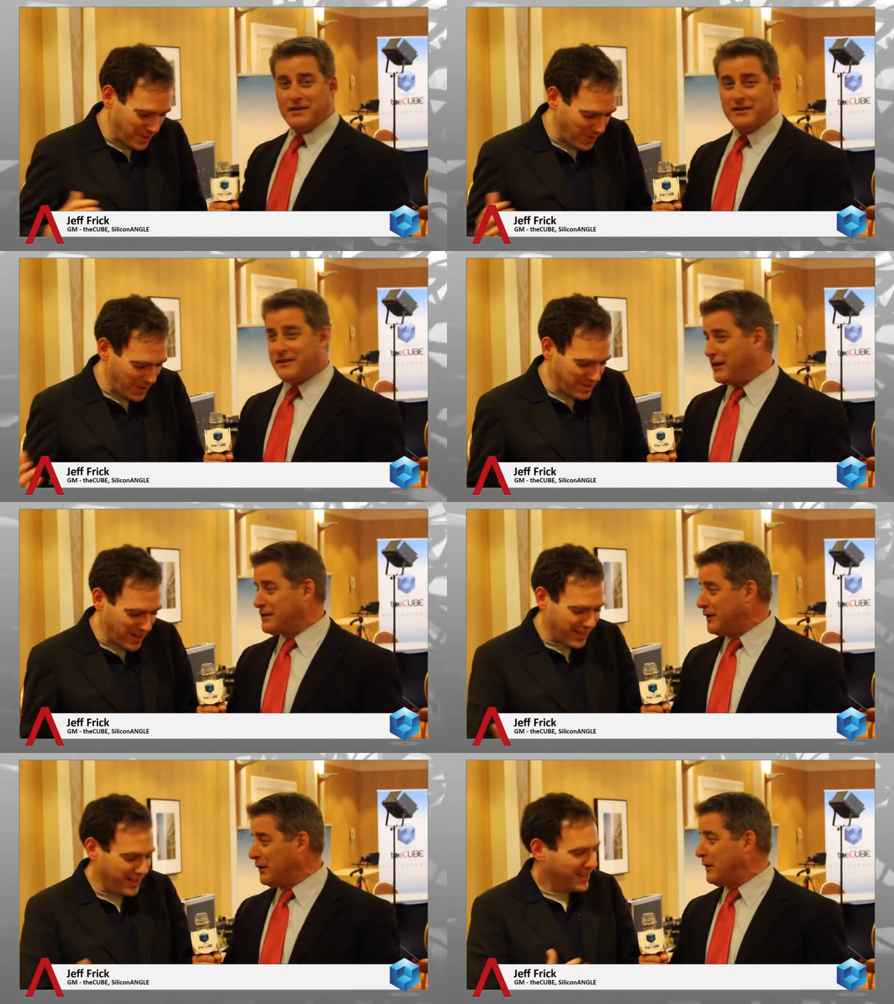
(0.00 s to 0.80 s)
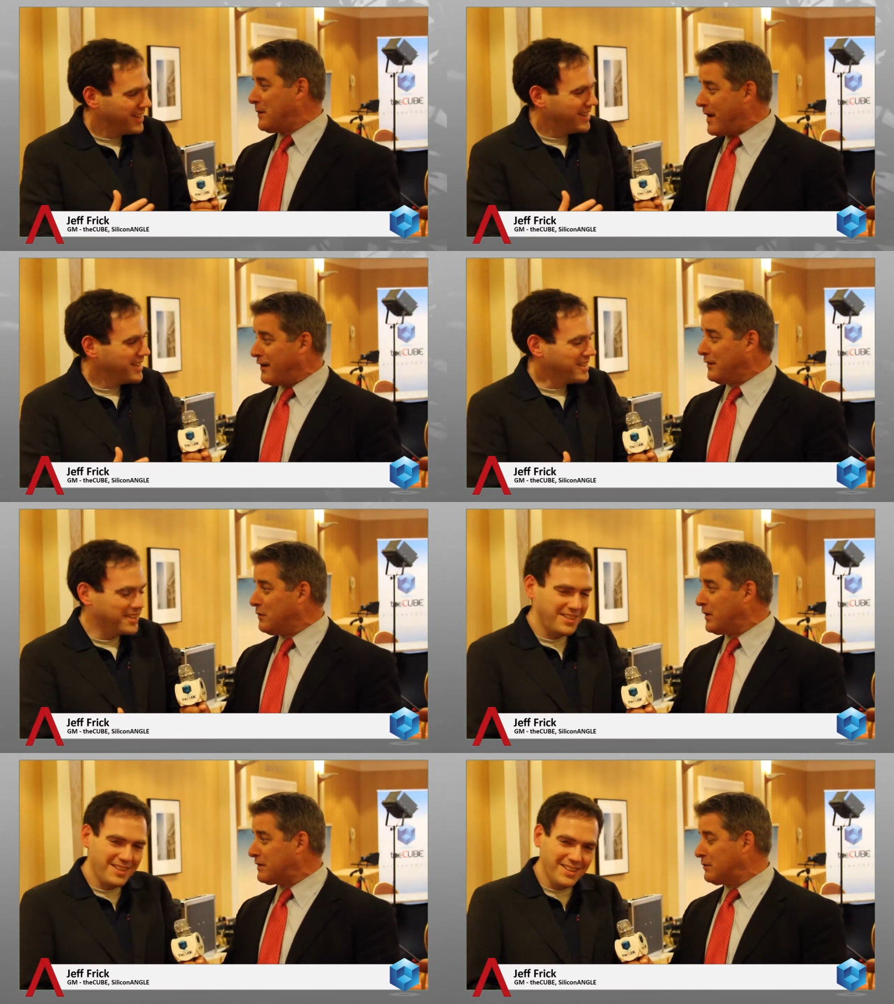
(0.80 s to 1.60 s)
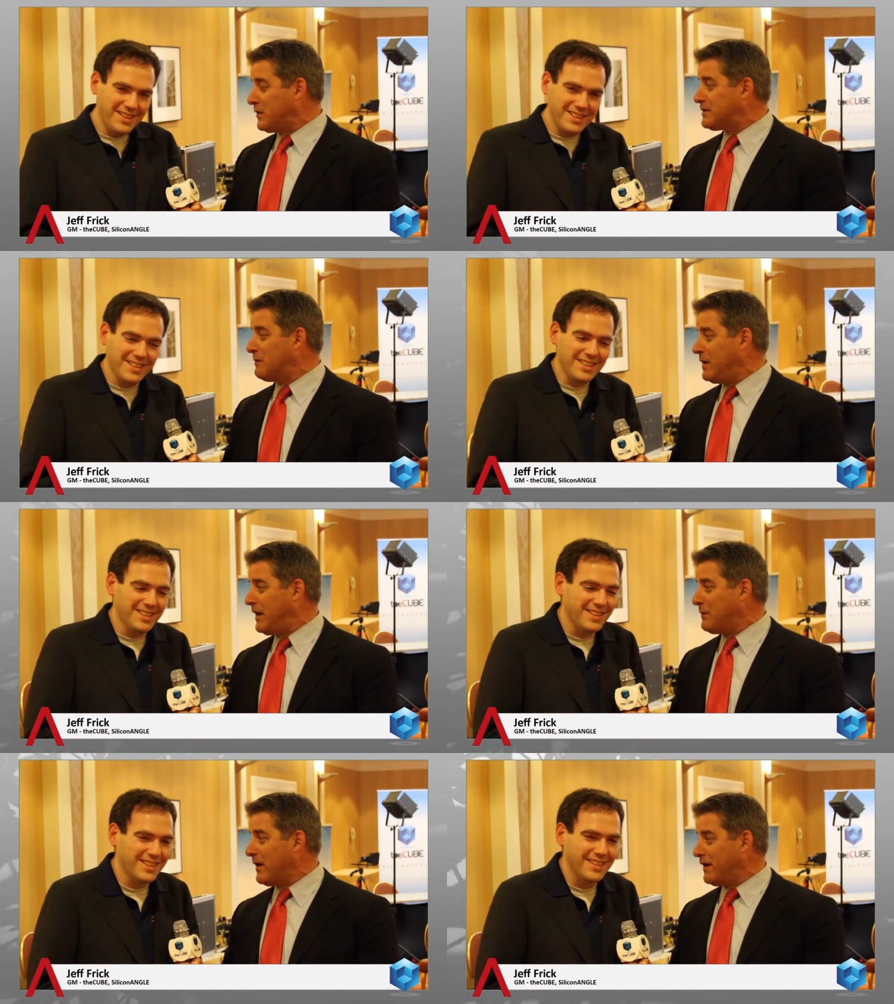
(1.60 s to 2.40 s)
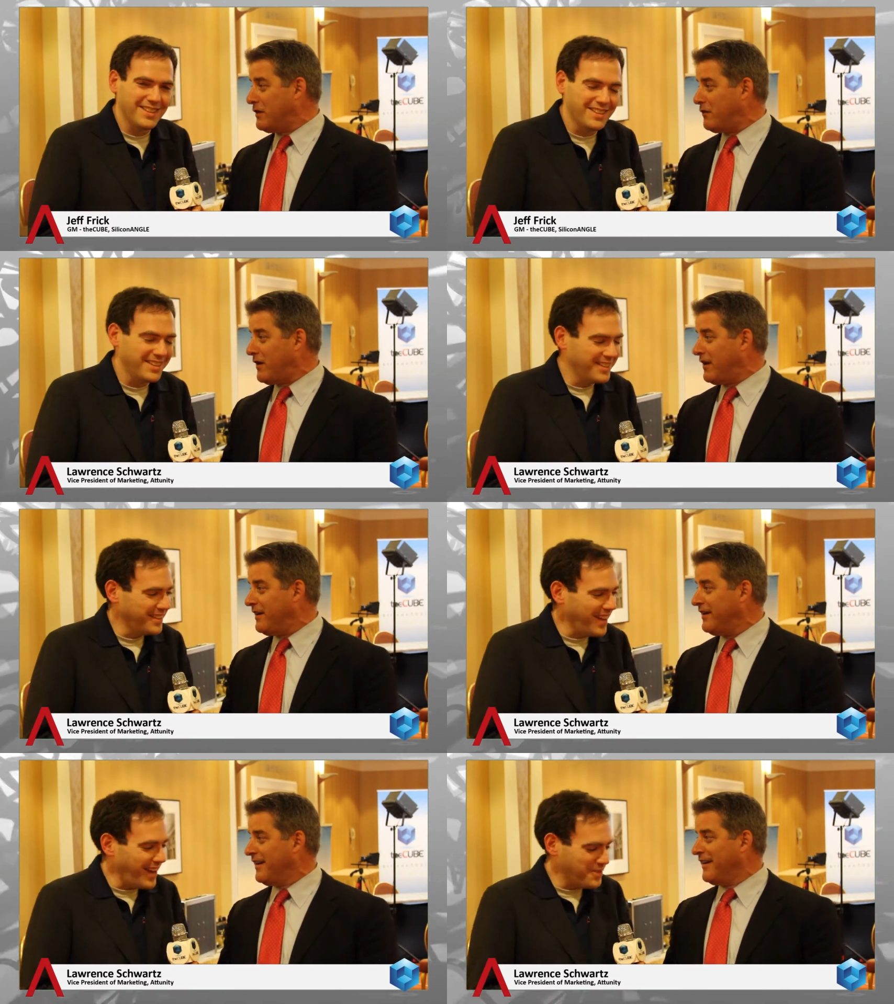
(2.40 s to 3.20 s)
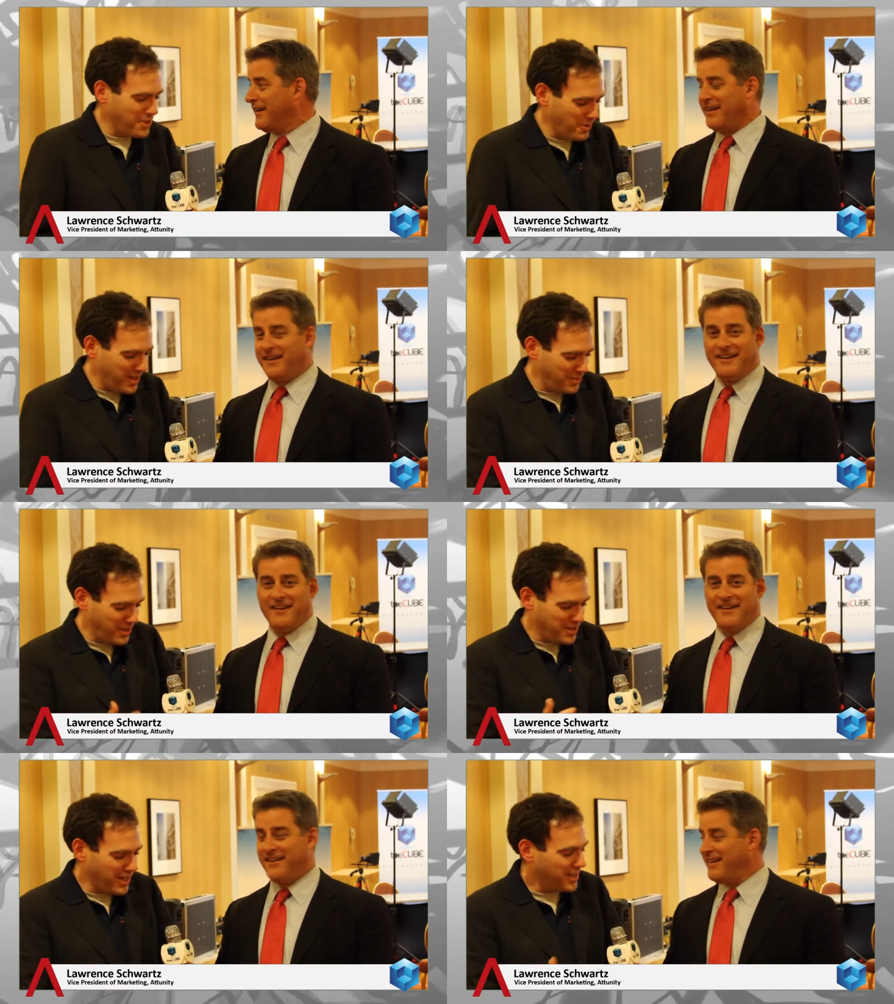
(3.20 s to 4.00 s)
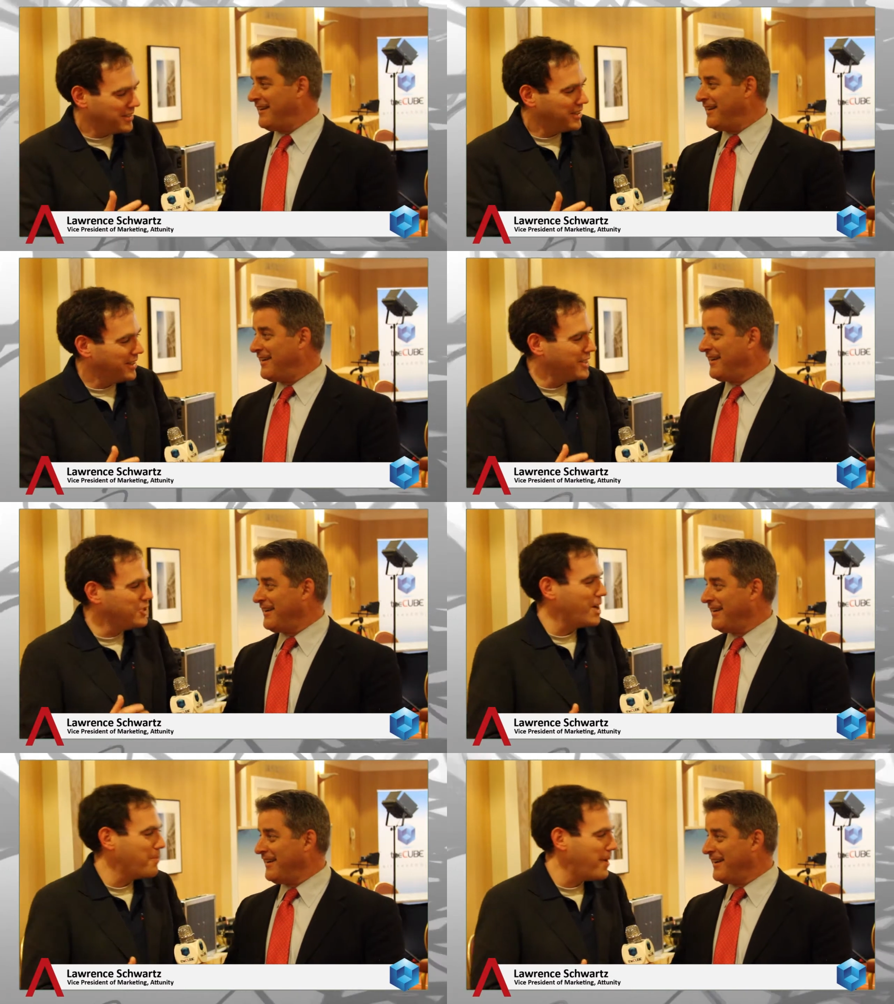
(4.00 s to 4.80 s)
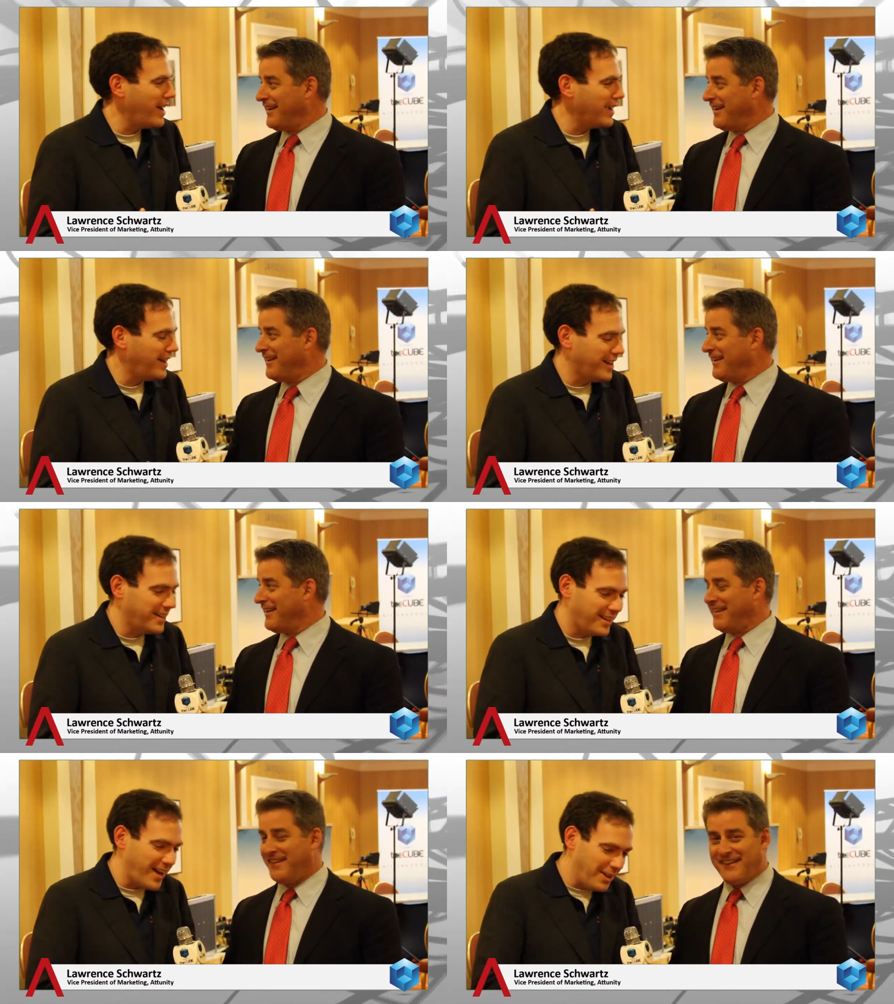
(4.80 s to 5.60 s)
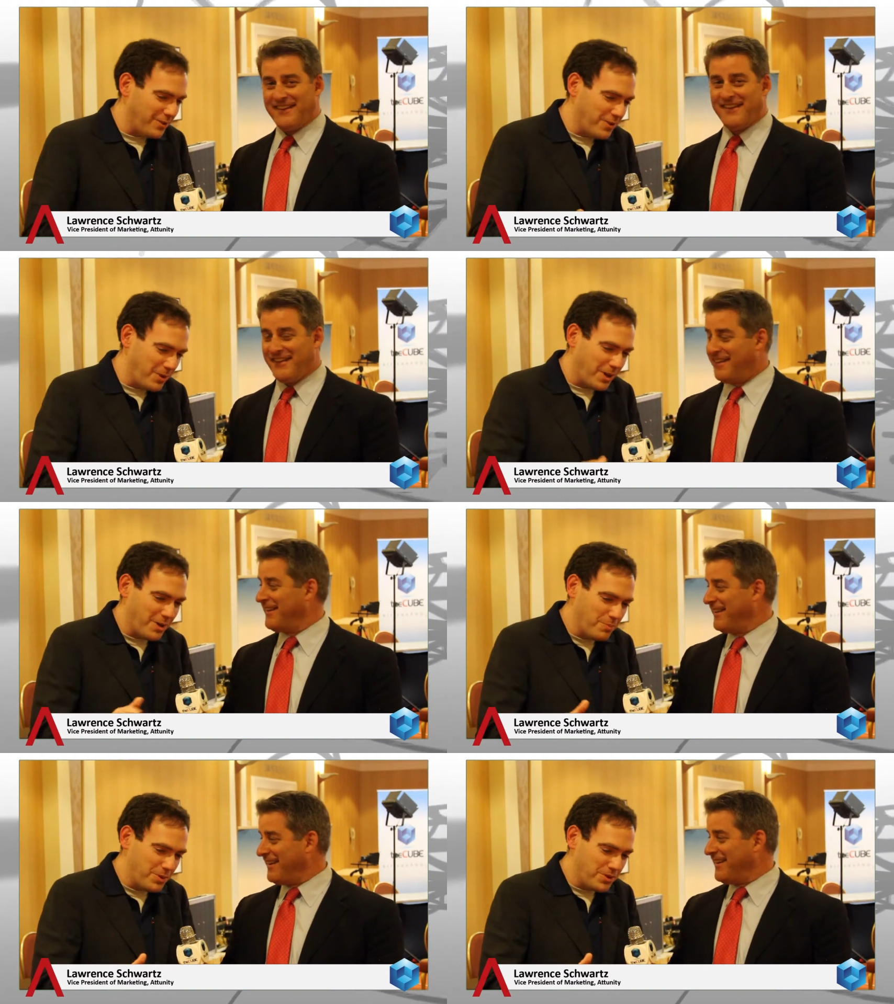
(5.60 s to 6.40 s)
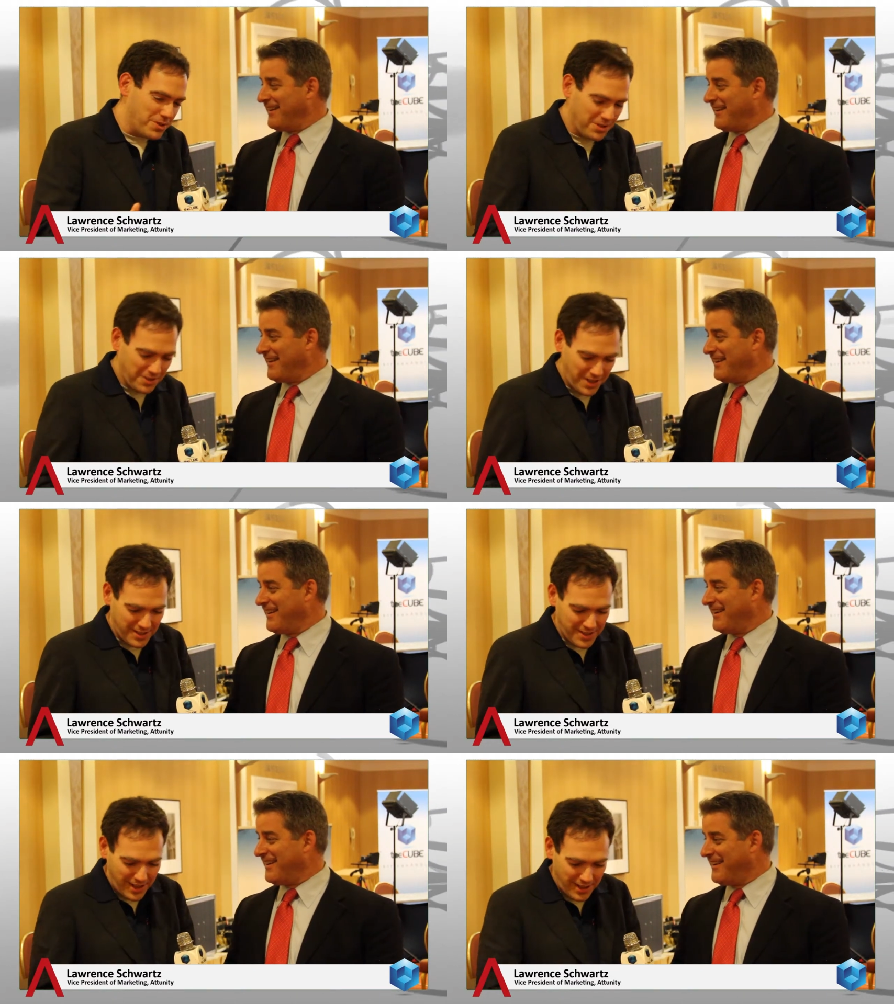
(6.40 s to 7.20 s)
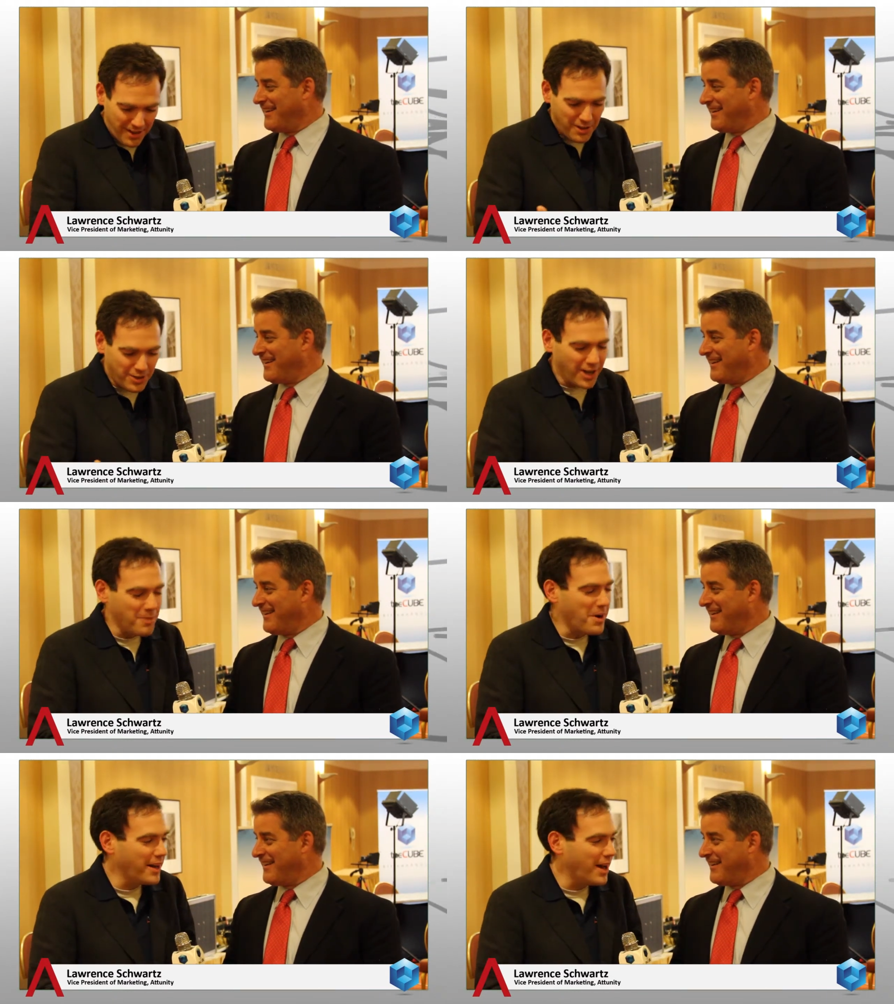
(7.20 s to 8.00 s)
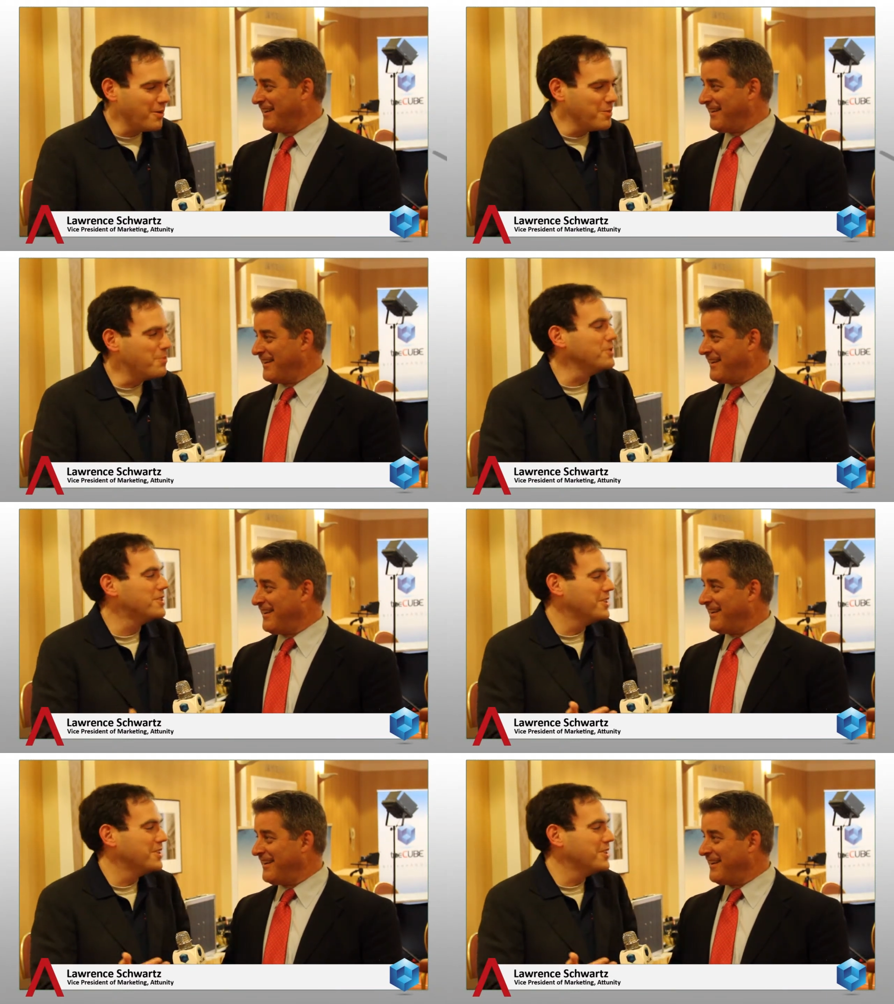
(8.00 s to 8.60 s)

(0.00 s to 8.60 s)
Speaker 1: so we tell stuck, us a little bit about it. And what's what's the meaning behind the fun?
Speaker 2: Yeah. So we, we stuck a little uh, jetpack on our elephant. We call him Booster, and uh, talk about how we boost